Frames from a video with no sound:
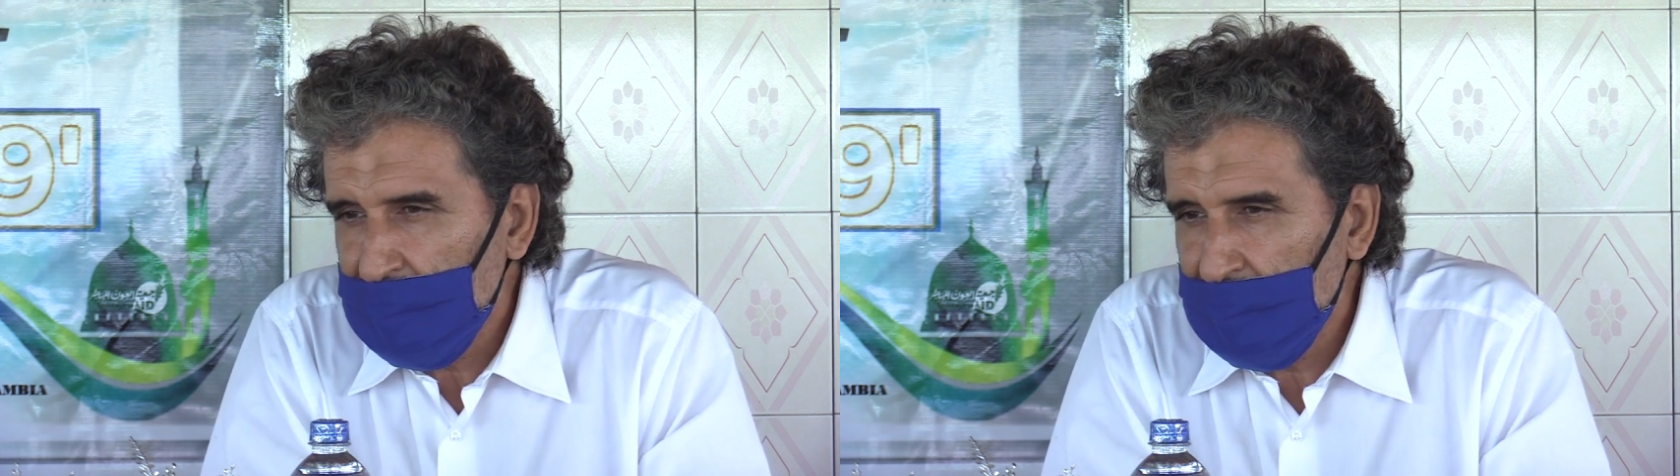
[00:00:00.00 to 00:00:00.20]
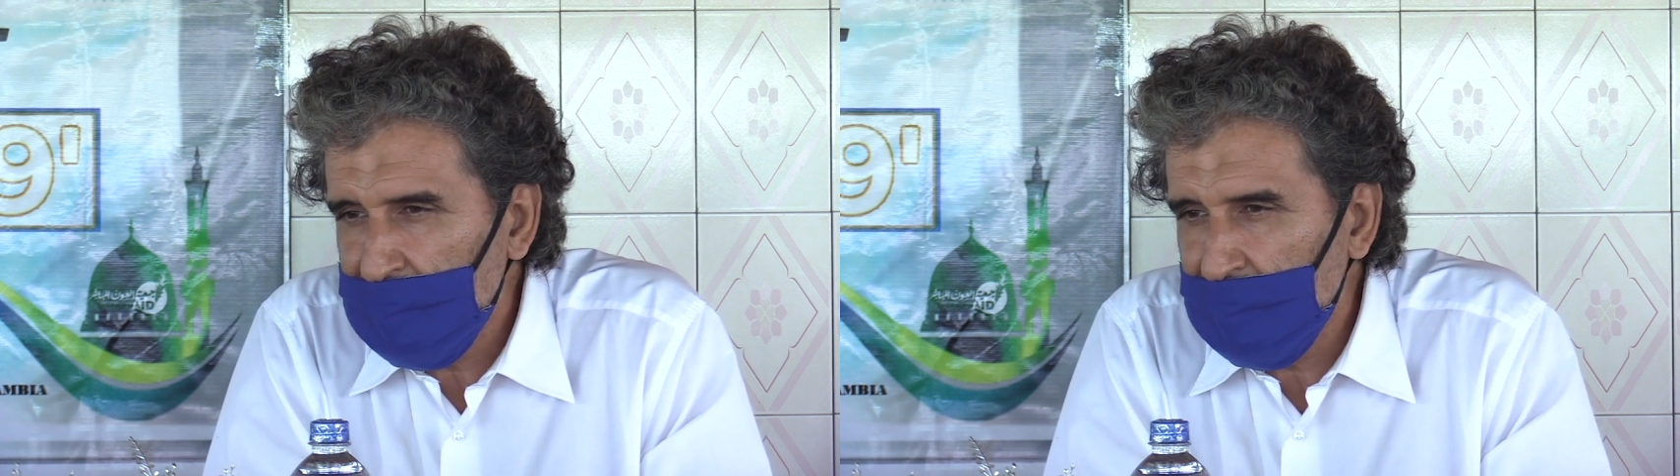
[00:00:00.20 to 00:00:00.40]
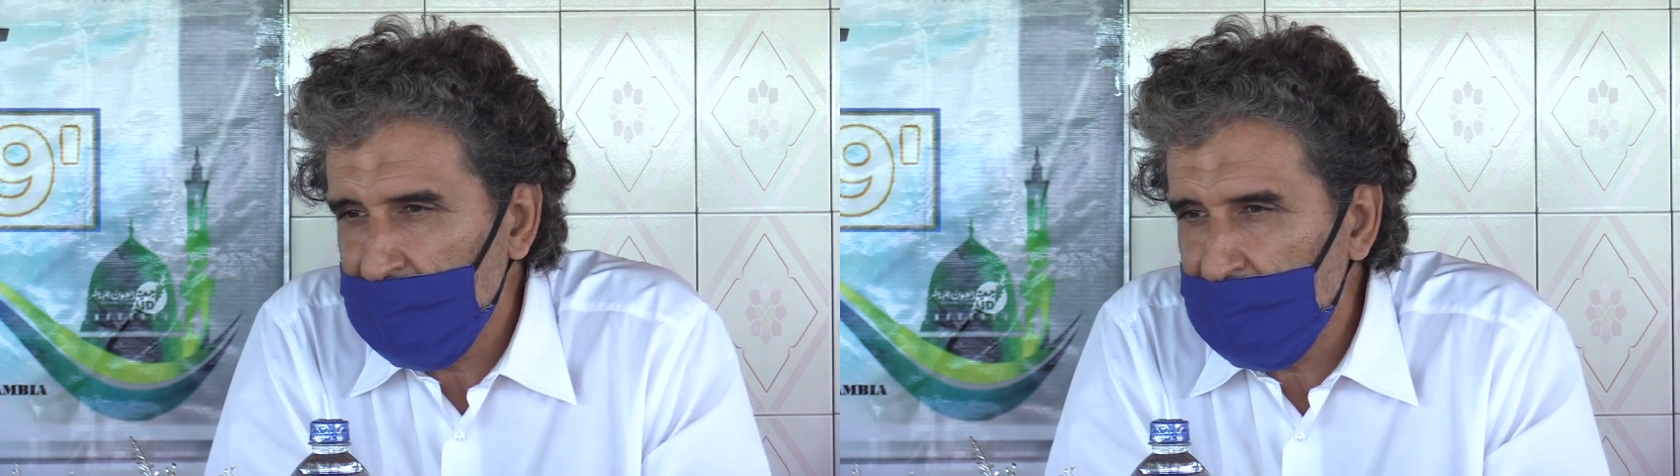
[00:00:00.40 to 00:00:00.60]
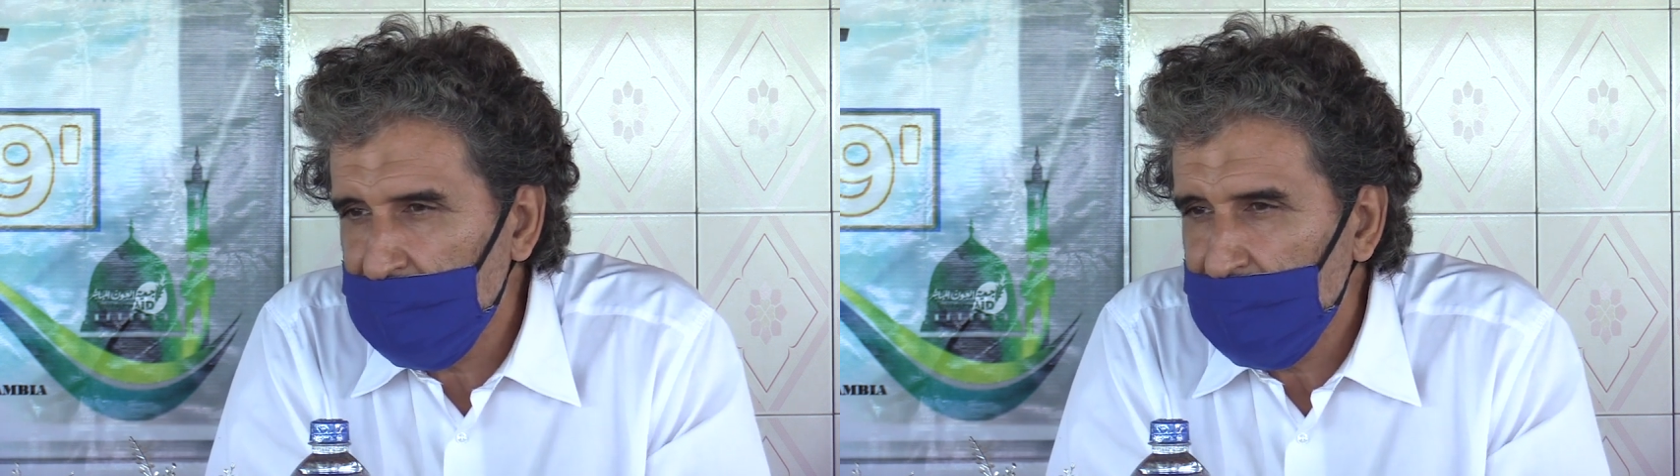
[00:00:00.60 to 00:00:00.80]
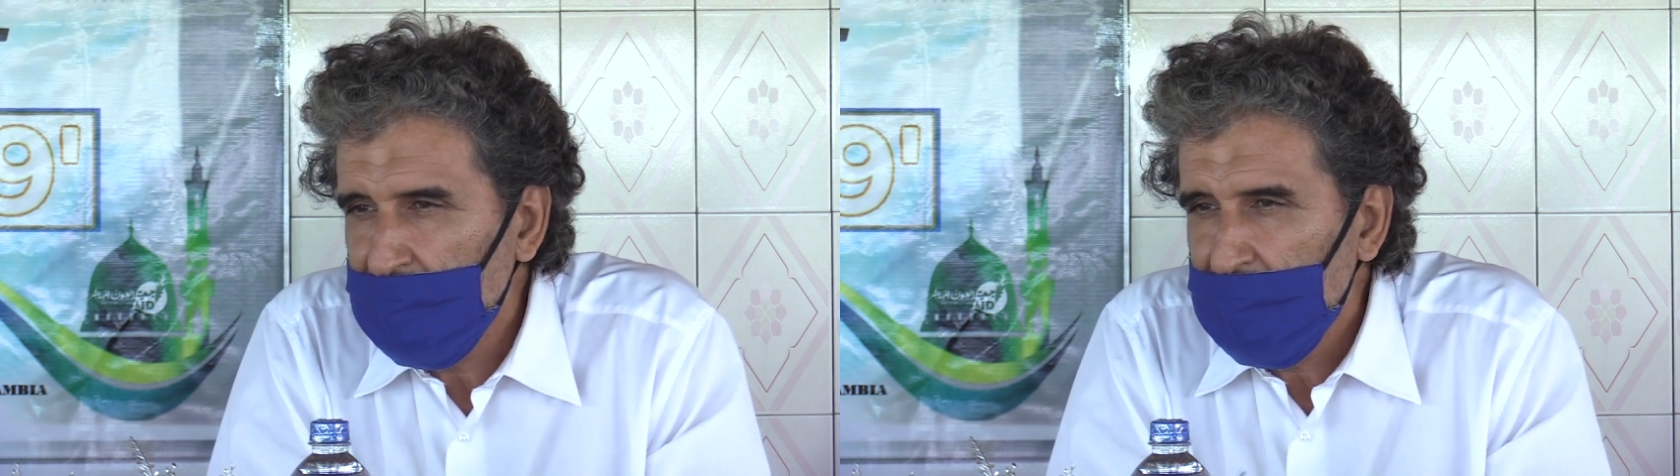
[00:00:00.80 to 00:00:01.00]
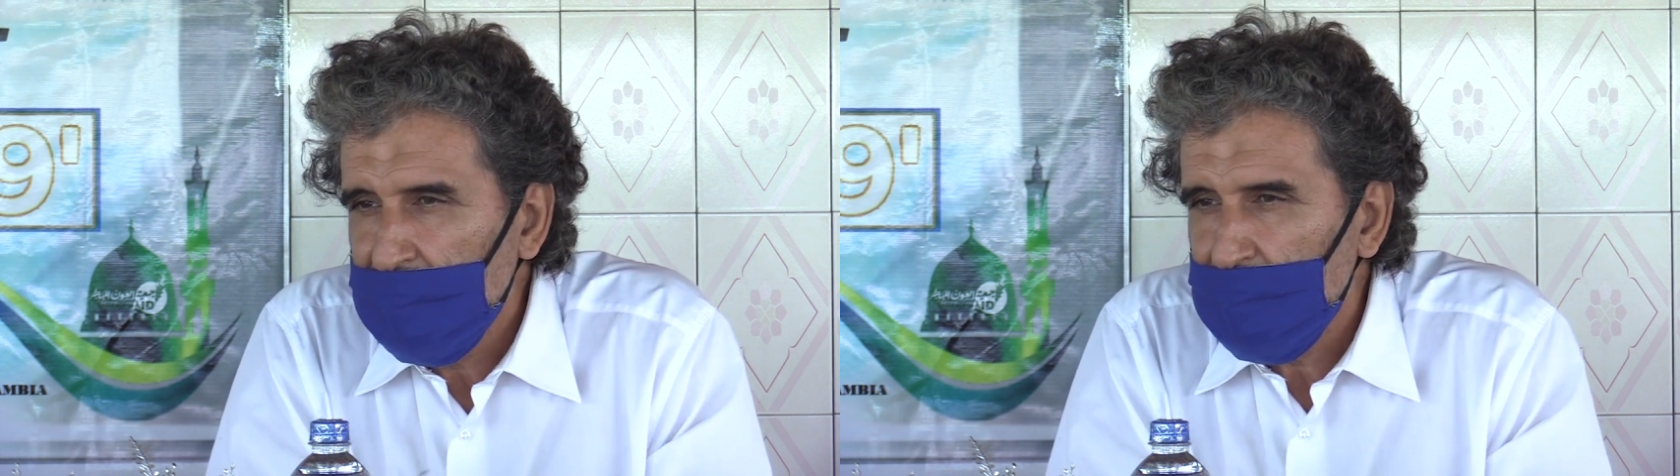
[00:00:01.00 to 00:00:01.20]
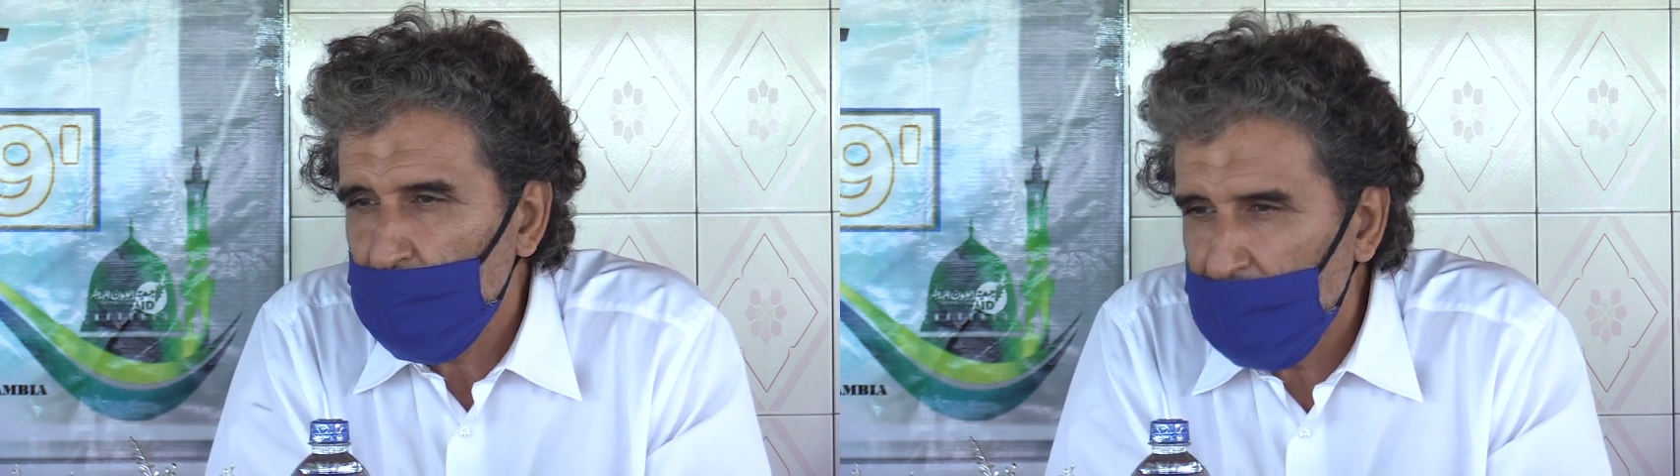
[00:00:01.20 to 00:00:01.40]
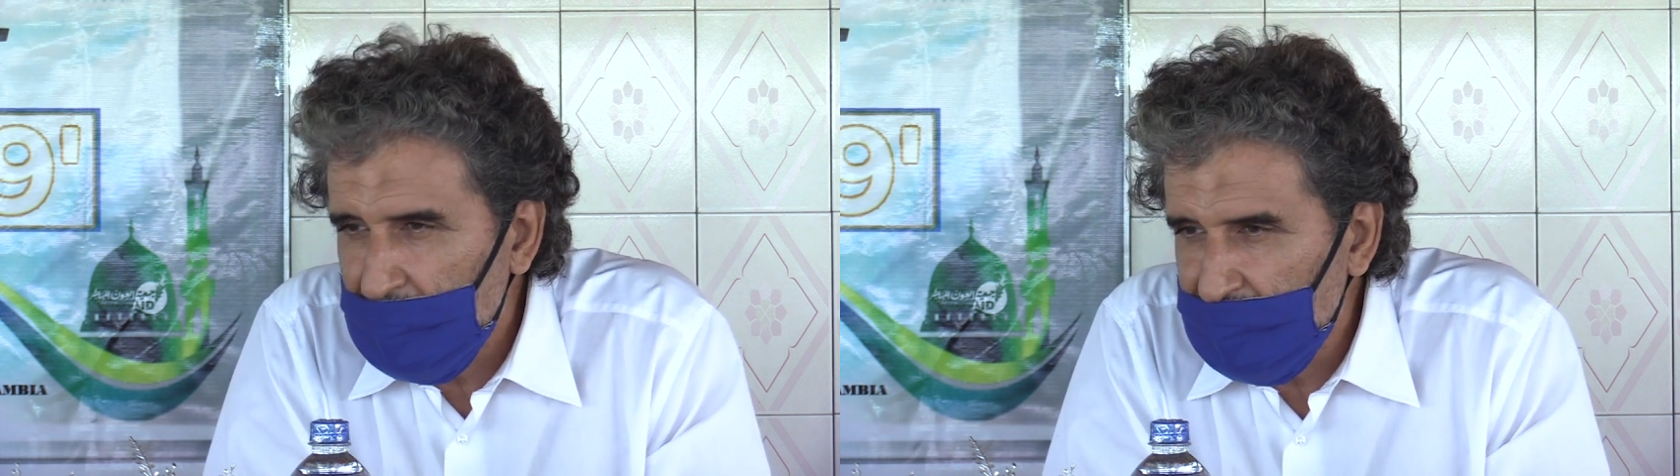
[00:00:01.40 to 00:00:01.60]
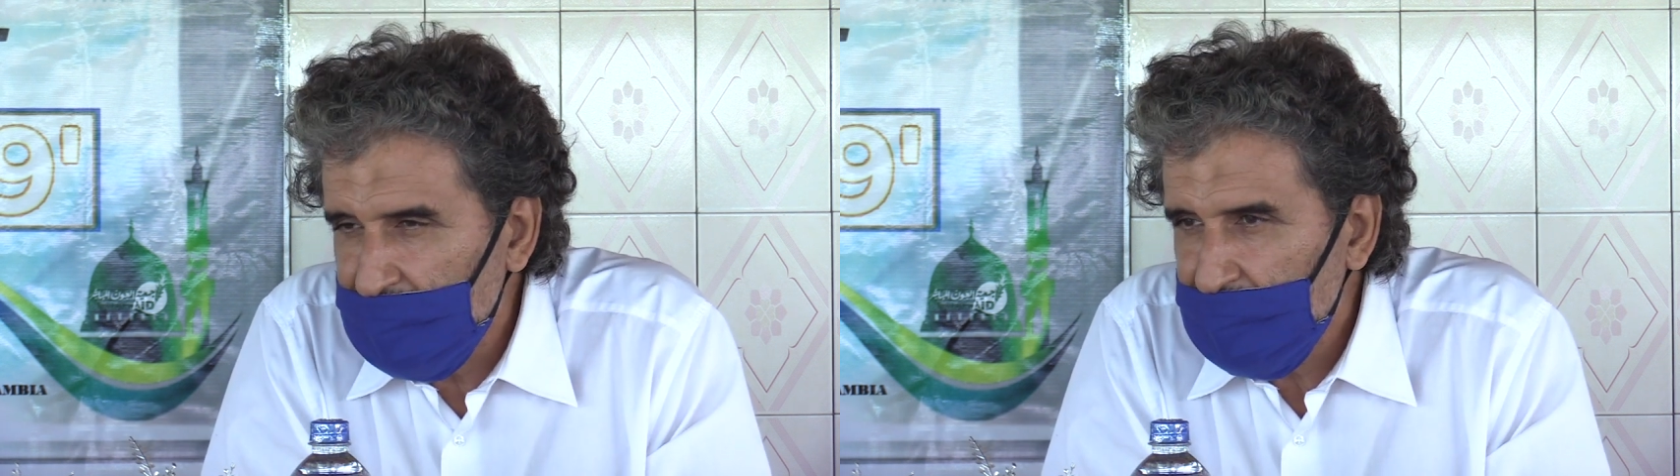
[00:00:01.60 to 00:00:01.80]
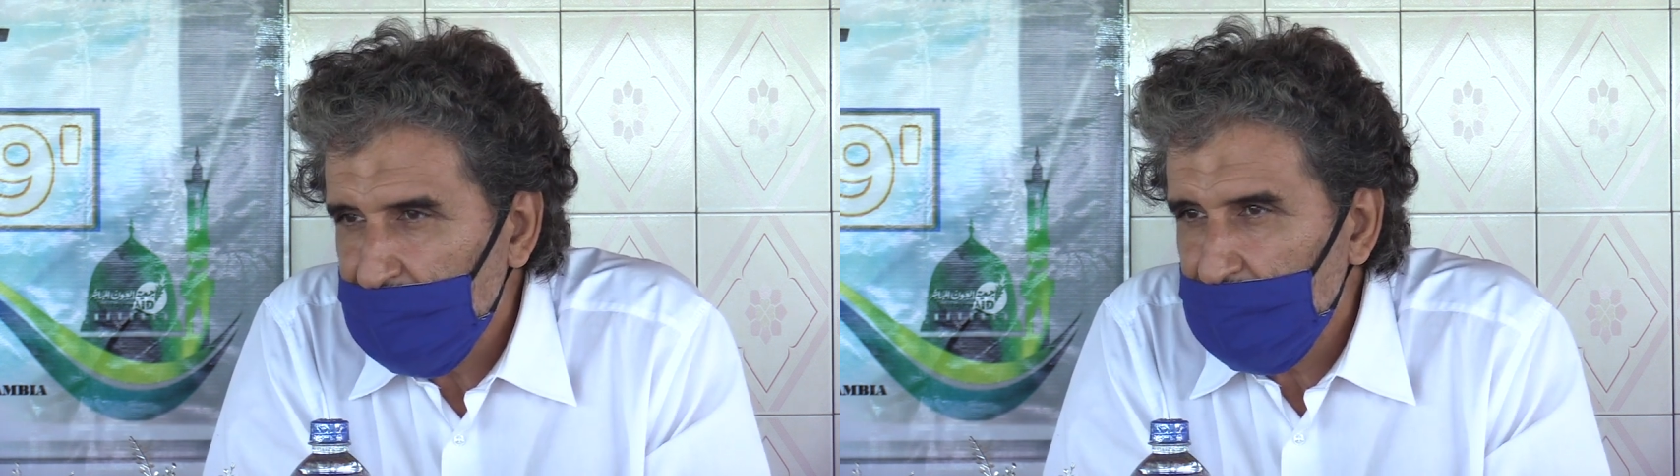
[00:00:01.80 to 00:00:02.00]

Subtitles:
getting together